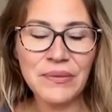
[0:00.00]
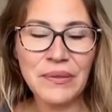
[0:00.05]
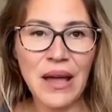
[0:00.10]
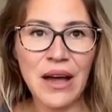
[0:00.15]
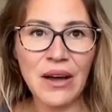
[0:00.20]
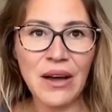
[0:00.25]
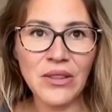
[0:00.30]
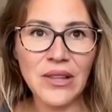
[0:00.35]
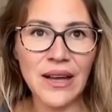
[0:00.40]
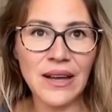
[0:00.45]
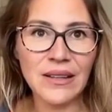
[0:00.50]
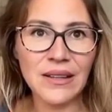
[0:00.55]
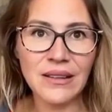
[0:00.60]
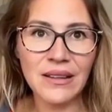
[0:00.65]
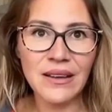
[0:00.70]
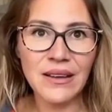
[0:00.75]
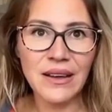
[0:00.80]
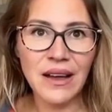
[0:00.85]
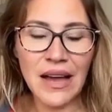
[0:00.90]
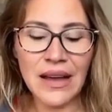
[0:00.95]
now that
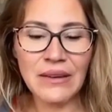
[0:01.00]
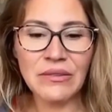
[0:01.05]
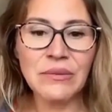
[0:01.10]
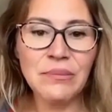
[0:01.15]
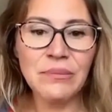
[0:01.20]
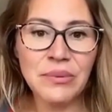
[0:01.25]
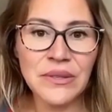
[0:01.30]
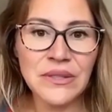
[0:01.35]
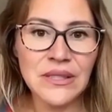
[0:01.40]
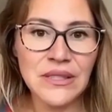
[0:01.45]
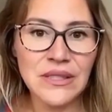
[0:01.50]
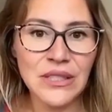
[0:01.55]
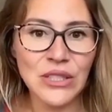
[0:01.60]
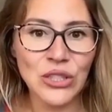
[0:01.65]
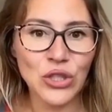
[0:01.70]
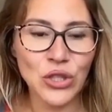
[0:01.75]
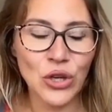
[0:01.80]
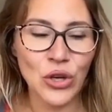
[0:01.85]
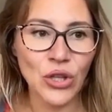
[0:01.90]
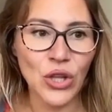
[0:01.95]
i haven't been
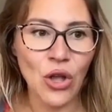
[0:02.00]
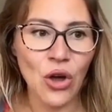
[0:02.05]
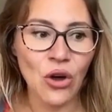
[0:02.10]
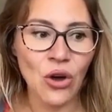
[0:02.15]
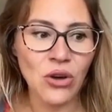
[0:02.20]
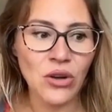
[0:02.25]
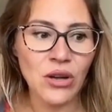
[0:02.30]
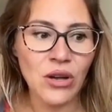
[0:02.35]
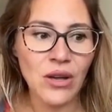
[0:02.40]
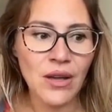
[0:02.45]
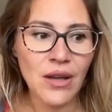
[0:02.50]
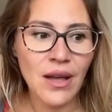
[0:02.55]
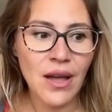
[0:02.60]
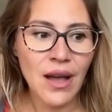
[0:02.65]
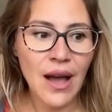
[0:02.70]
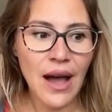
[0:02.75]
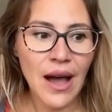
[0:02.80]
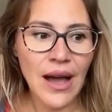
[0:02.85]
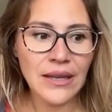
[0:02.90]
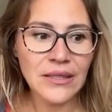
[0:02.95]
sick so long
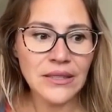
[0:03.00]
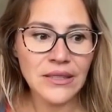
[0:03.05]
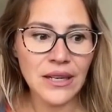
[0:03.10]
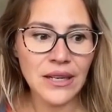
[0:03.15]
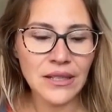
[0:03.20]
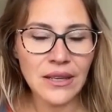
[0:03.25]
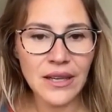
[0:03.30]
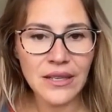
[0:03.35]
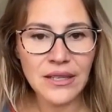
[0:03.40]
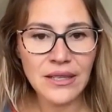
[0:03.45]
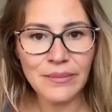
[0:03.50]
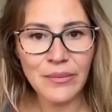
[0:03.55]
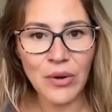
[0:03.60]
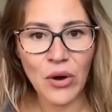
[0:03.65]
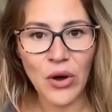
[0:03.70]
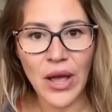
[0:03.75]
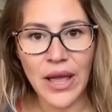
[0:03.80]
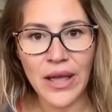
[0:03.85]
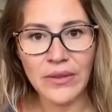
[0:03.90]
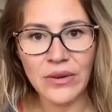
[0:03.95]
i started getting
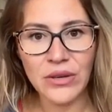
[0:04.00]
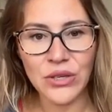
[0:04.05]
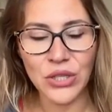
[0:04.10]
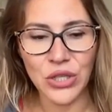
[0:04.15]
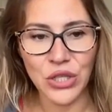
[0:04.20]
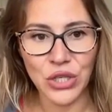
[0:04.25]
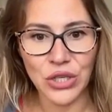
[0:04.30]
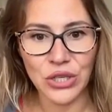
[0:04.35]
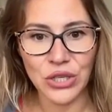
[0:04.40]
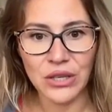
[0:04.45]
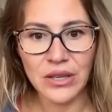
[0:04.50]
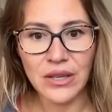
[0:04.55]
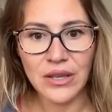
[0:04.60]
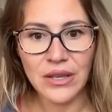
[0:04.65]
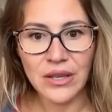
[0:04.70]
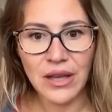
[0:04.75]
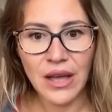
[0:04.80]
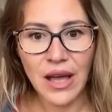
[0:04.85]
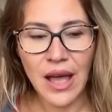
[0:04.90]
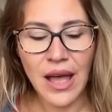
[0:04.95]
more energy
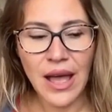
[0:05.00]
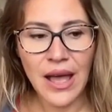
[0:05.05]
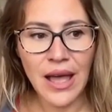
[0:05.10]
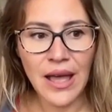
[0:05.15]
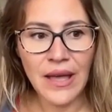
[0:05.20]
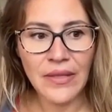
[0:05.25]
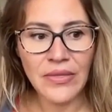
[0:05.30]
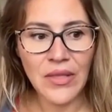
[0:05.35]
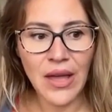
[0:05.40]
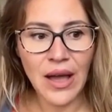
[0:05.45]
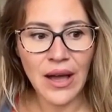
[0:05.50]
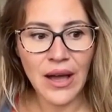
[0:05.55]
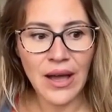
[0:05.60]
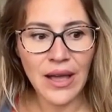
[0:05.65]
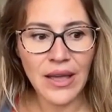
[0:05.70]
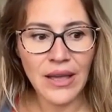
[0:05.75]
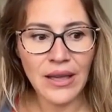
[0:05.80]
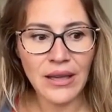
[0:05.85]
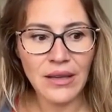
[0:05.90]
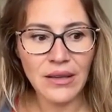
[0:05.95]
and
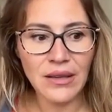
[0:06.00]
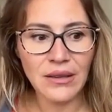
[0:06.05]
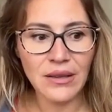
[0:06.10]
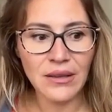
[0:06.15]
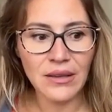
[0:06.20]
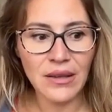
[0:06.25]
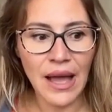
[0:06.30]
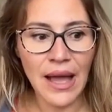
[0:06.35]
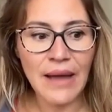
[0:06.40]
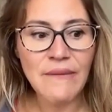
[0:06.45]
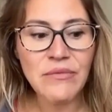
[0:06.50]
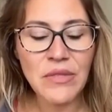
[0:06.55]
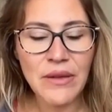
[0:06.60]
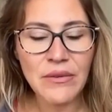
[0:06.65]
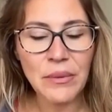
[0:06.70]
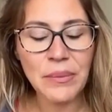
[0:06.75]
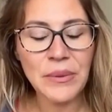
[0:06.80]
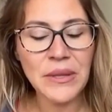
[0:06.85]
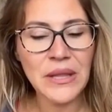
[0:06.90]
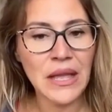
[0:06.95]
i i've
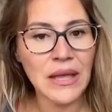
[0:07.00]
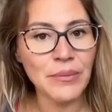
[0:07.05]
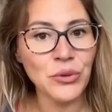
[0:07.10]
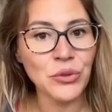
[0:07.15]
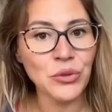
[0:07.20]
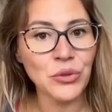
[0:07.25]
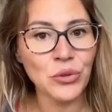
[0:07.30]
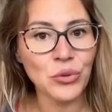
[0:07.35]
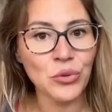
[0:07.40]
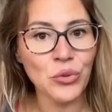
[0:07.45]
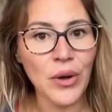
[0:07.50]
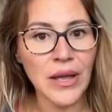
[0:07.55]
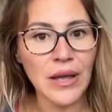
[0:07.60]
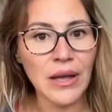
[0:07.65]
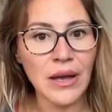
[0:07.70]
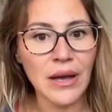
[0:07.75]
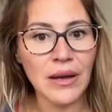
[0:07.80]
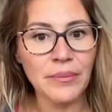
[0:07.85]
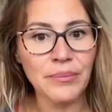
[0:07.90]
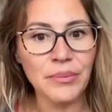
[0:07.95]
never been able to
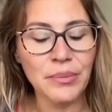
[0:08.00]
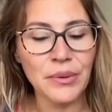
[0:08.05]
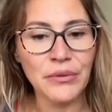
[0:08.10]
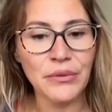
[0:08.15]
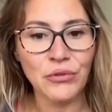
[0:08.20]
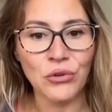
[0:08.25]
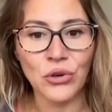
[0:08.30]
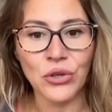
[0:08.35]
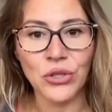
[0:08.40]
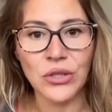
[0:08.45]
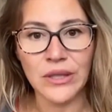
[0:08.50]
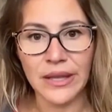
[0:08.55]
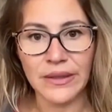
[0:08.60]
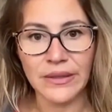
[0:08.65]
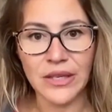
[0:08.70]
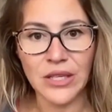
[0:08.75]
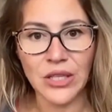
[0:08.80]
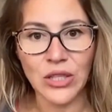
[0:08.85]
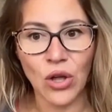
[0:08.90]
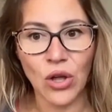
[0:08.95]
wake up before
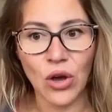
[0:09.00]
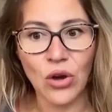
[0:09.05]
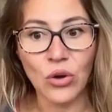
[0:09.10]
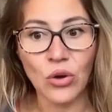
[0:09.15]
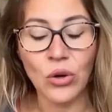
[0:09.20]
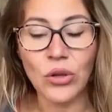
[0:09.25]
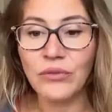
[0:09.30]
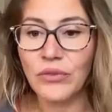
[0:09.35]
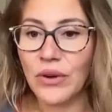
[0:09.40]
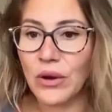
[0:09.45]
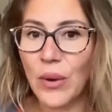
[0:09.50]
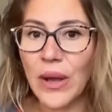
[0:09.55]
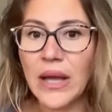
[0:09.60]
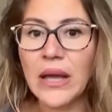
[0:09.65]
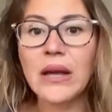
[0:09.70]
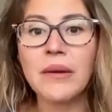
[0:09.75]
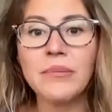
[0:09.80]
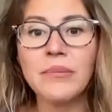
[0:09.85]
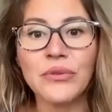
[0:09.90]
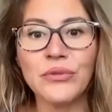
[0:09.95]
10 o'clock or if i
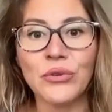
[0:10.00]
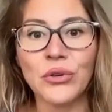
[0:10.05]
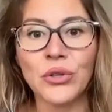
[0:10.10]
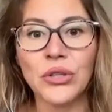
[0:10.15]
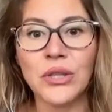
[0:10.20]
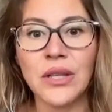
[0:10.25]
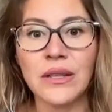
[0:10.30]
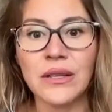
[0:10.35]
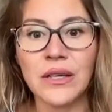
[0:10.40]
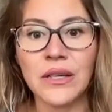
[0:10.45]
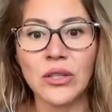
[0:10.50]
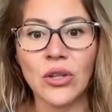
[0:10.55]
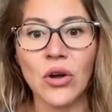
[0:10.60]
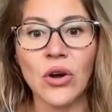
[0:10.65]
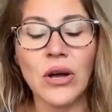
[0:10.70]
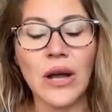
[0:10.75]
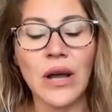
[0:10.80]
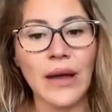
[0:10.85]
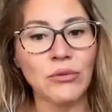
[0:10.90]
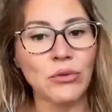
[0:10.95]
wake up before 10
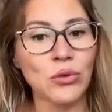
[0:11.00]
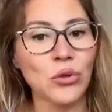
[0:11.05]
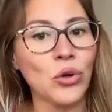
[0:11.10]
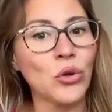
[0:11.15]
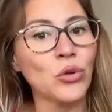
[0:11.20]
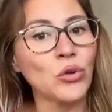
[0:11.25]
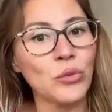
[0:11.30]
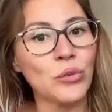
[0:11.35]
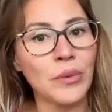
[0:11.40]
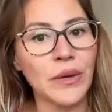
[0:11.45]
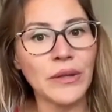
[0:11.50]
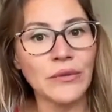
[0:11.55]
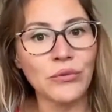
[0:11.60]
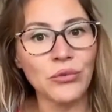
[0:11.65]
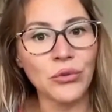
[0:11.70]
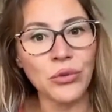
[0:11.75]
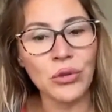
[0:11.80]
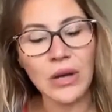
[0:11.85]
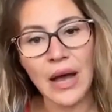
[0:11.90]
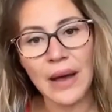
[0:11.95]
o'clock i have to go to bed
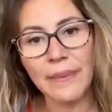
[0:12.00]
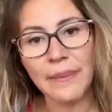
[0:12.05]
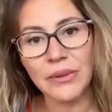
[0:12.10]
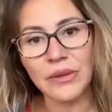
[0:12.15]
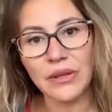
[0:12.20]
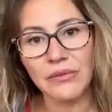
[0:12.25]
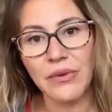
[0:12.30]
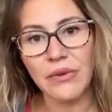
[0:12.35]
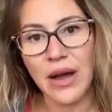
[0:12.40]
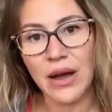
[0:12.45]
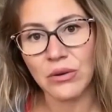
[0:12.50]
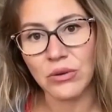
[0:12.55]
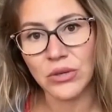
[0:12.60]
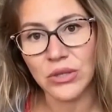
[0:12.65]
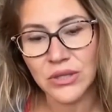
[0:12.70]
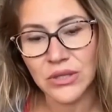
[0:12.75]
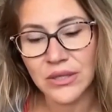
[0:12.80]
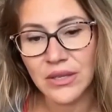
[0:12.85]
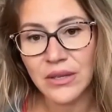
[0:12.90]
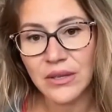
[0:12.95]
for a couple of
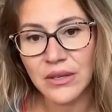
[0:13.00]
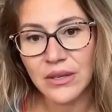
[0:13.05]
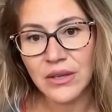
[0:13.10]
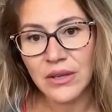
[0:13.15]
hours